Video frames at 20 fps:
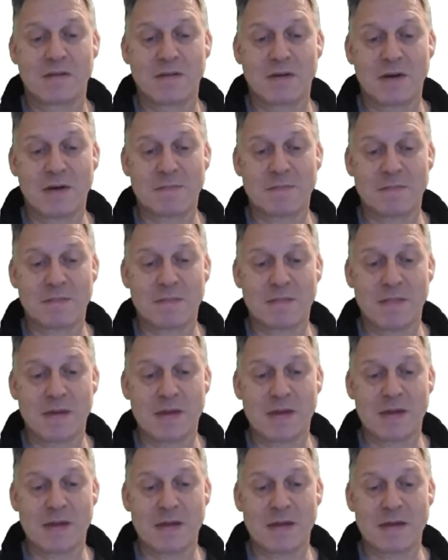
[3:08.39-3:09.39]
right,
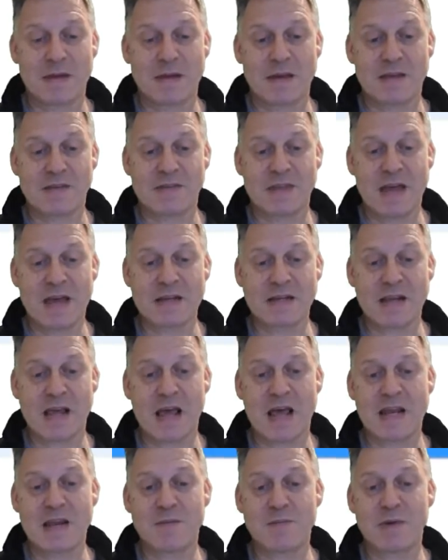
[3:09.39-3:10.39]
is that,
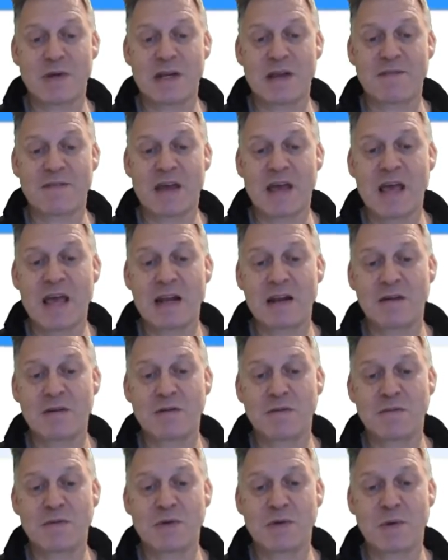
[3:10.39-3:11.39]
and then we're going to have a
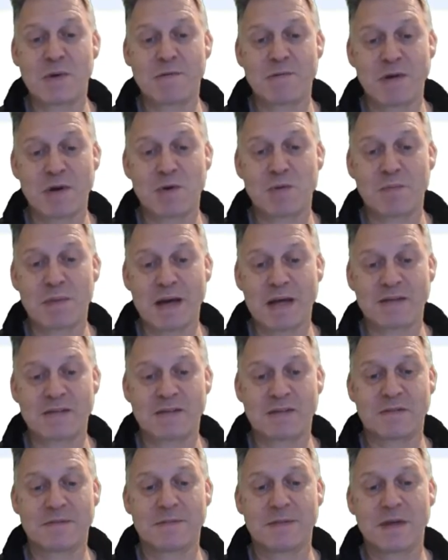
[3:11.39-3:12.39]
hello URL
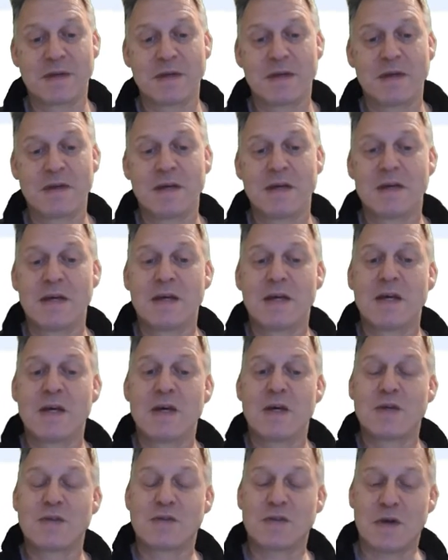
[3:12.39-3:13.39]
pattern.
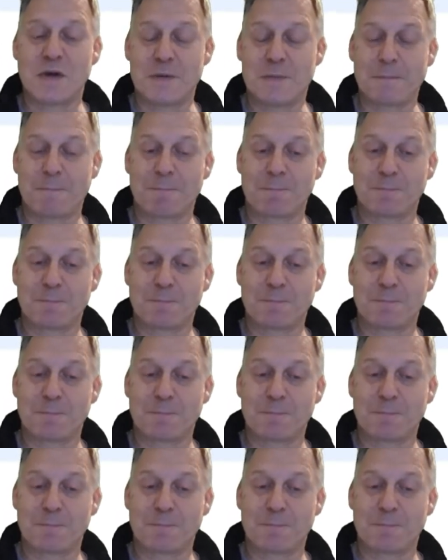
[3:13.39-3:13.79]
So